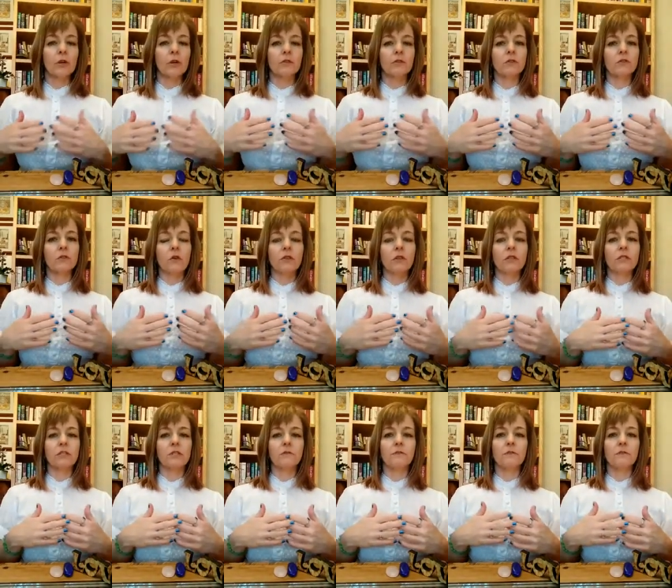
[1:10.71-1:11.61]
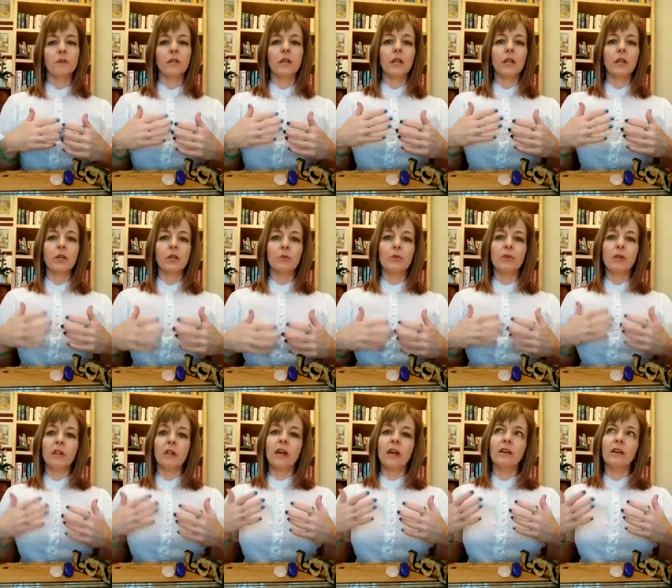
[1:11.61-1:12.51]
Are you starting to feel a little
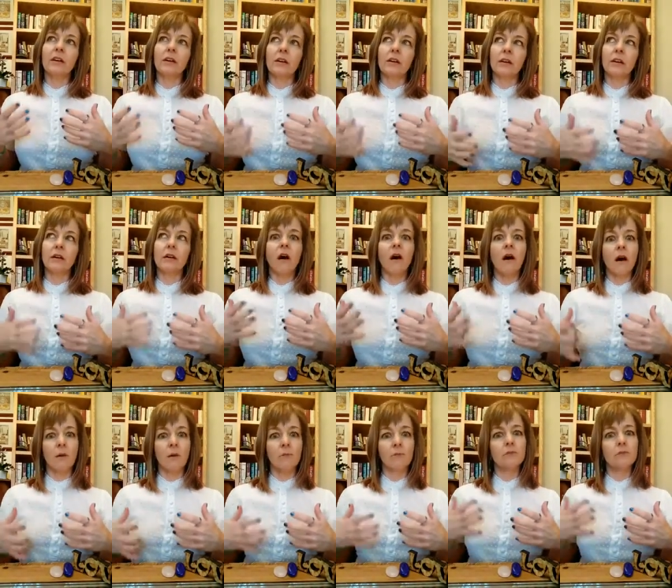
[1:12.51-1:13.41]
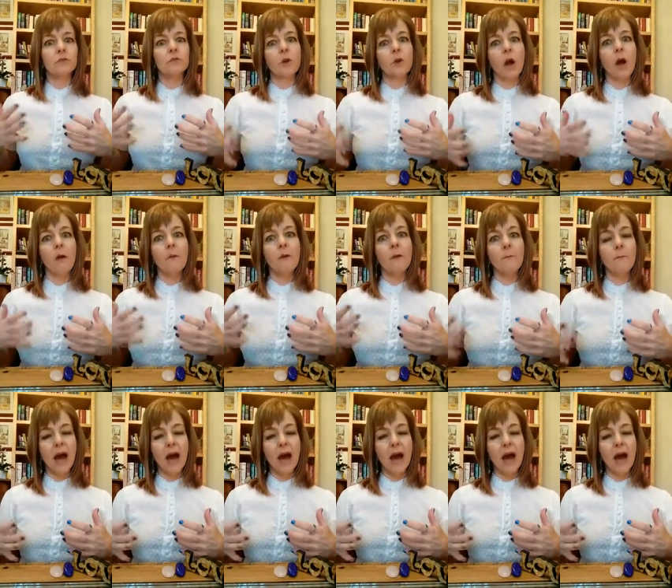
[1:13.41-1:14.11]
bit like a humdrum